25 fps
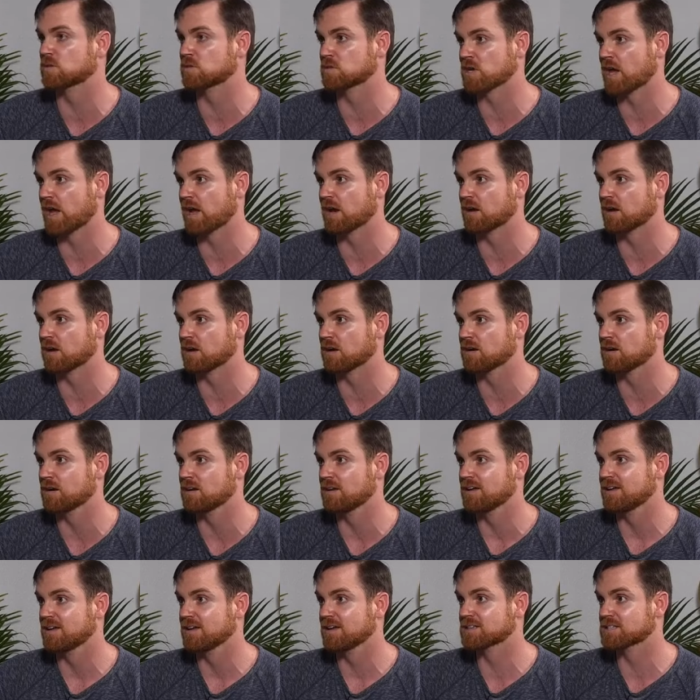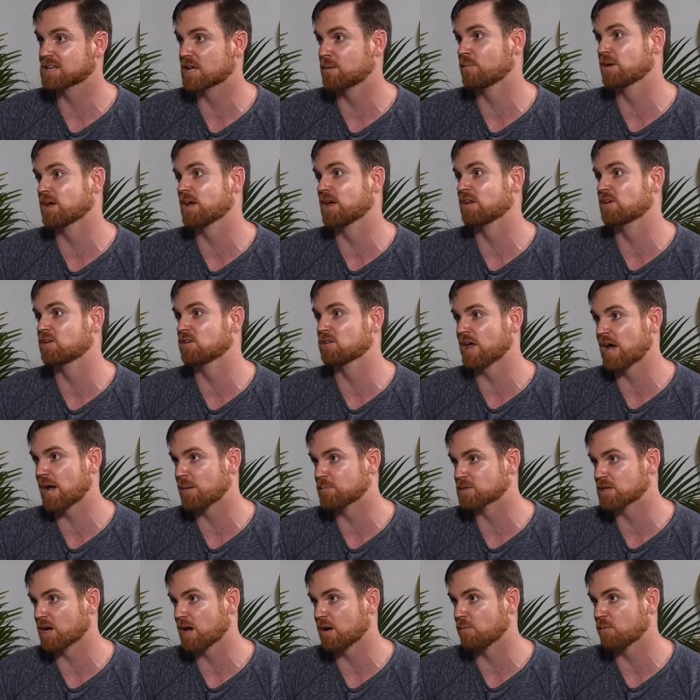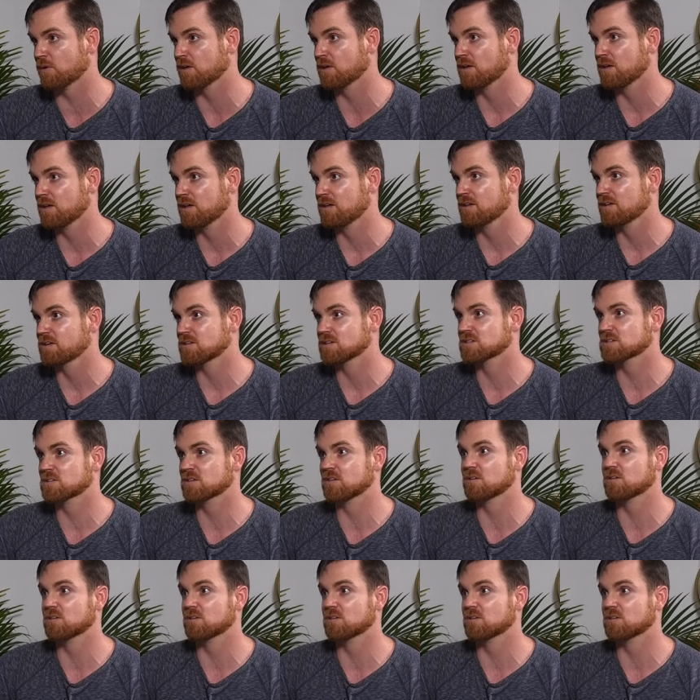tiger is coming out of your laptop. Yeah, correct. So,